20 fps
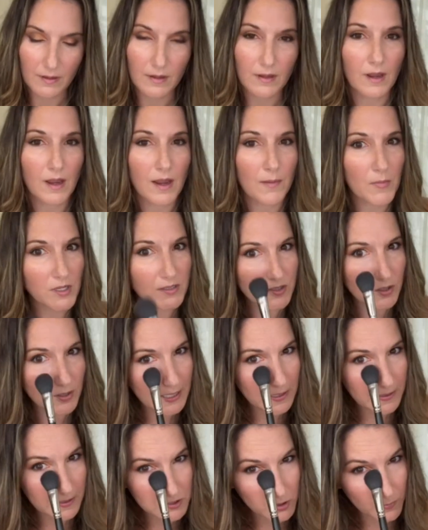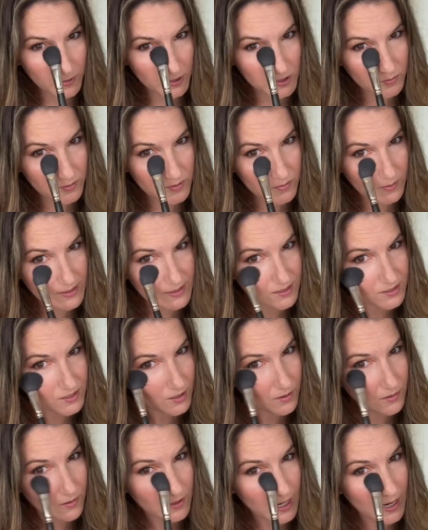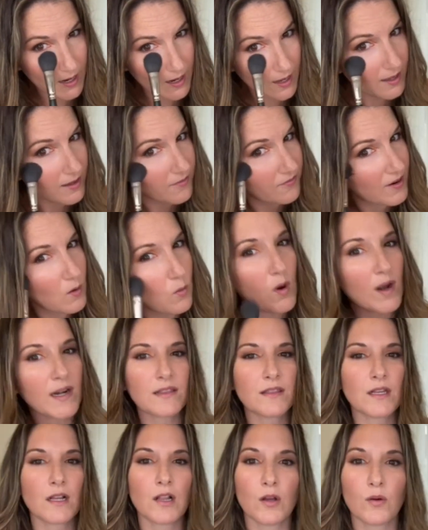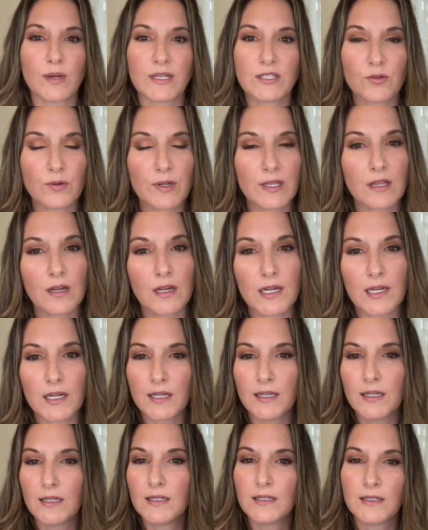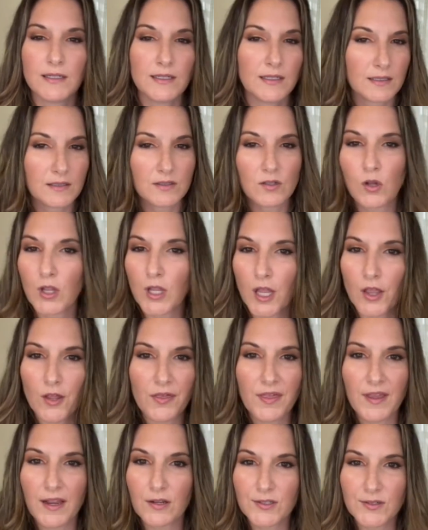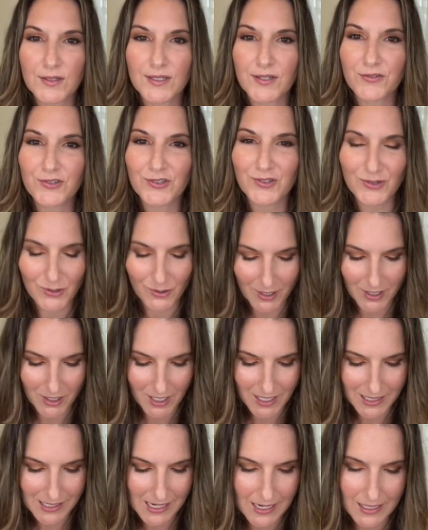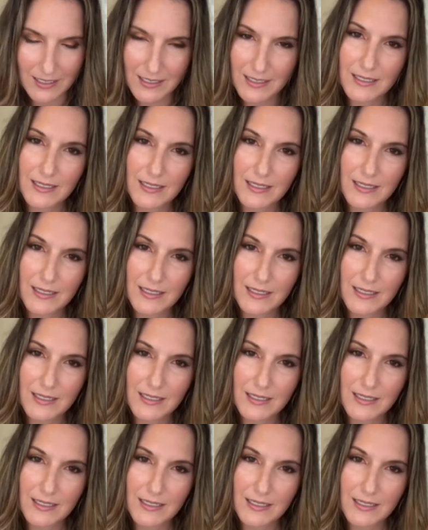I'm also killing two birds with one stone. If I wanted the glowy, dewy look, it's a whole other thing. I'll do a different tutorial on that.